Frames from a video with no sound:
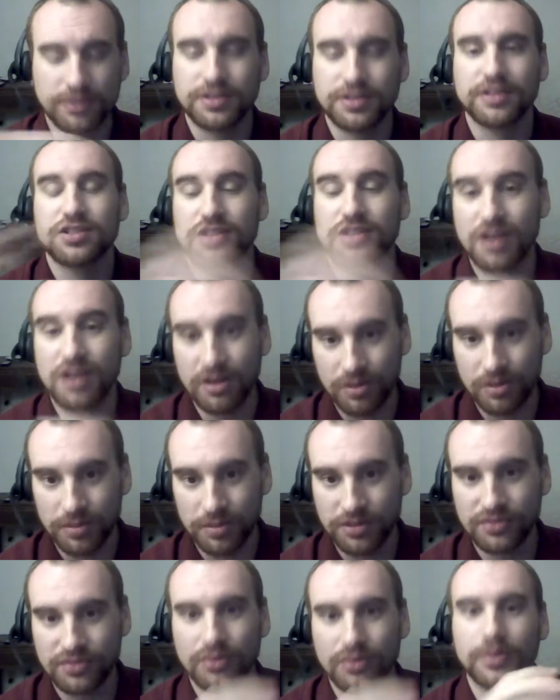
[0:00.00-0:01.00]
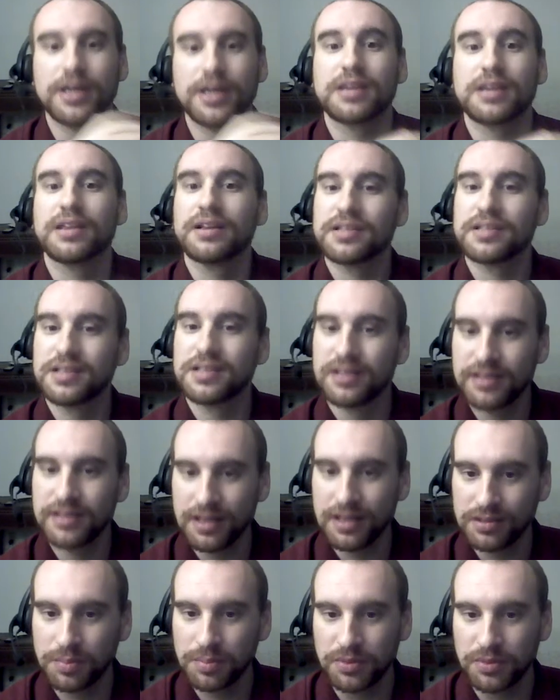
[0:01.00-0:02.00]
Chicago Blues for a week. Then listen to
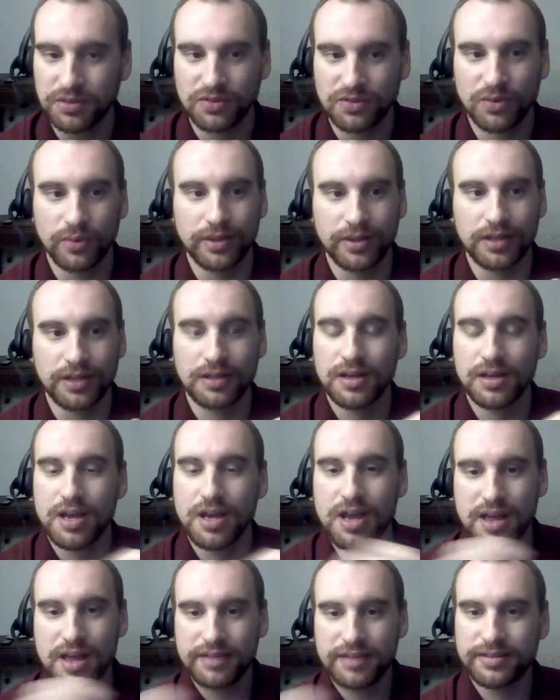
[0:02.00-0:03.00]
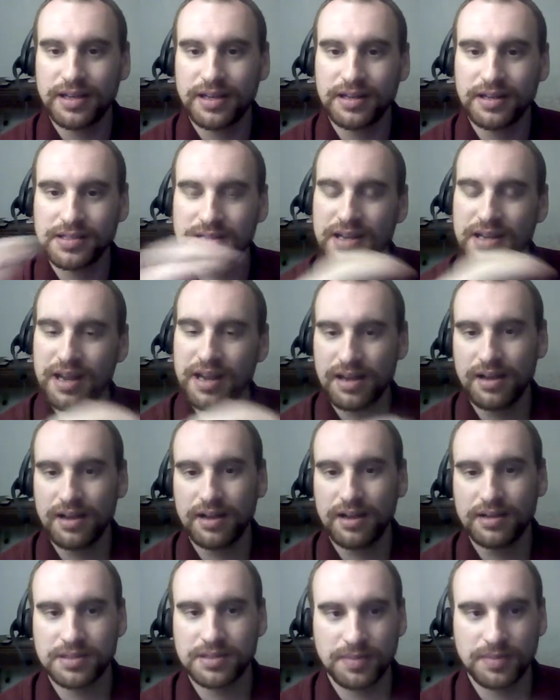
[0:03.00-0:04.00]
Delta Blues for a week. Then listen
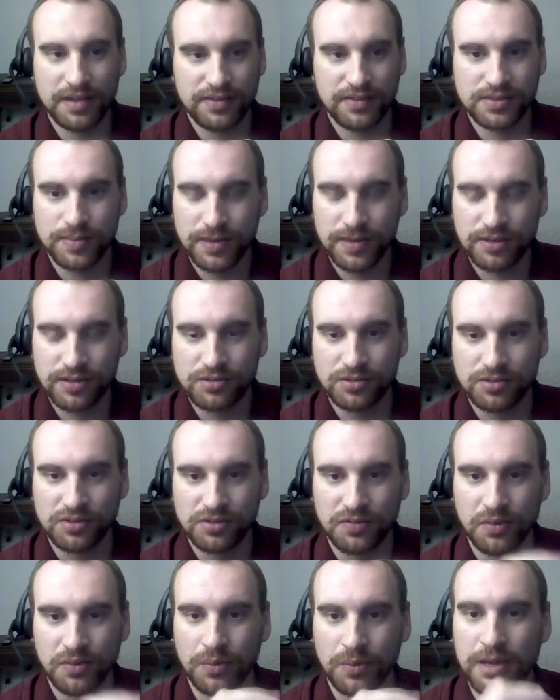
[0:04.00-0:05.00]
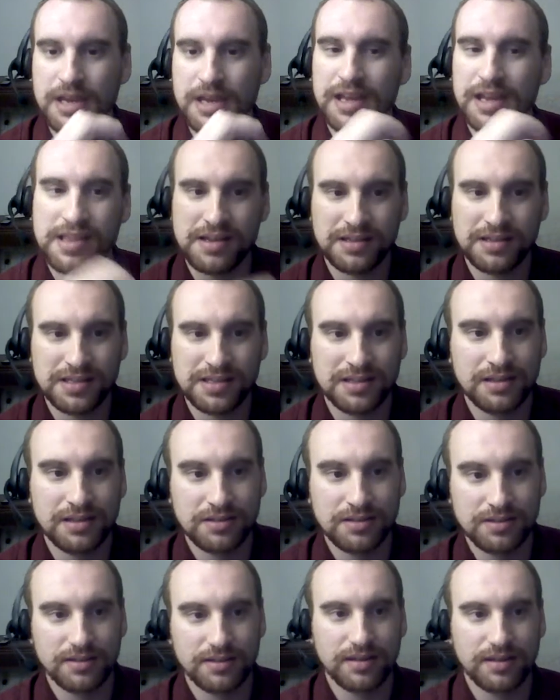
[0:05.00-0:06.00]
to slave spirituals for a week. And then listen to
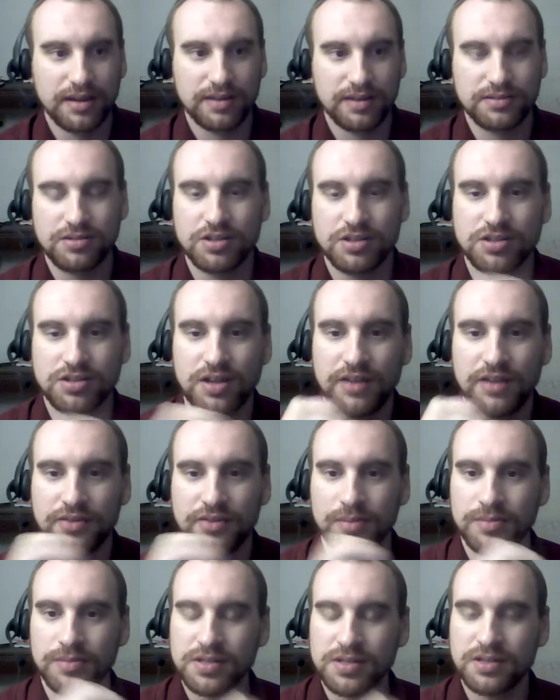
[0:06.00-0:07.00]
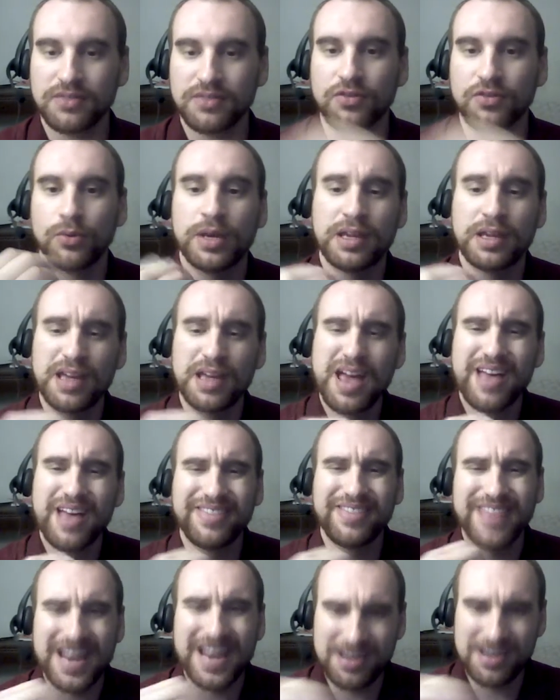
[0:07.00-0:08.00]
traditional African music for a week.
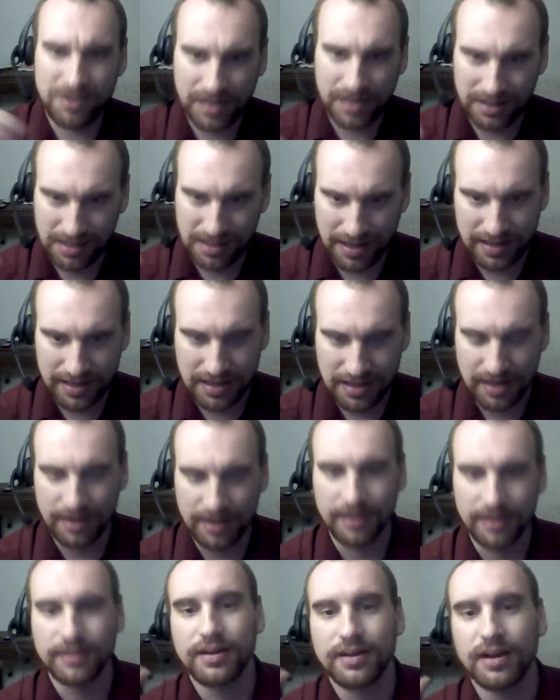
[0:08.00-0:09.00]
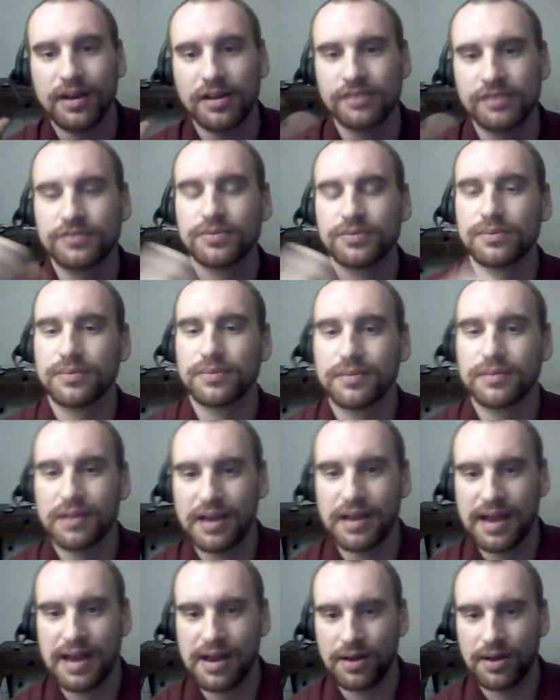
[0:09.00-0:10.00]
Then you get the idea of
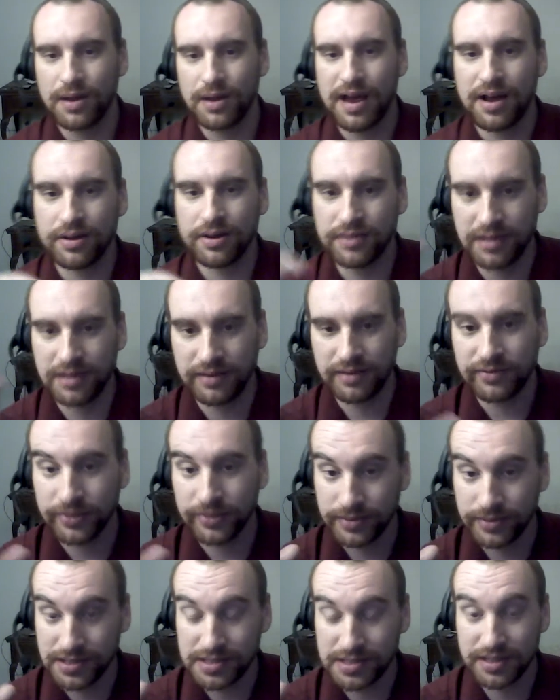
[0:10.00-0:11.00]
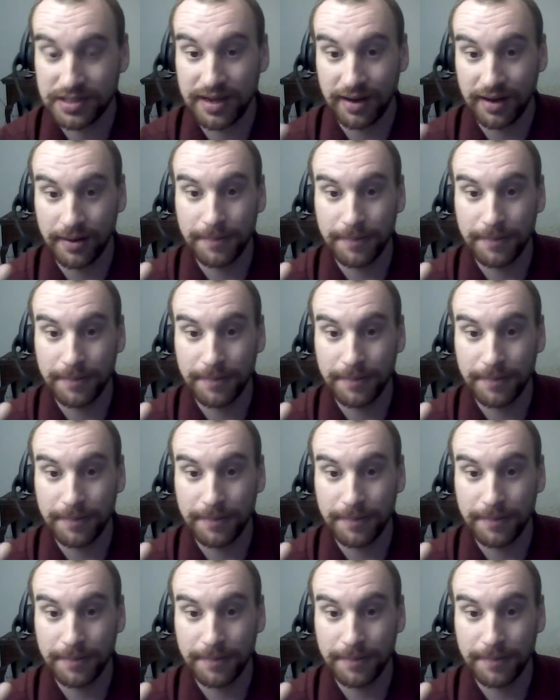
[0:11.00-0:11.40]
how the influence is there.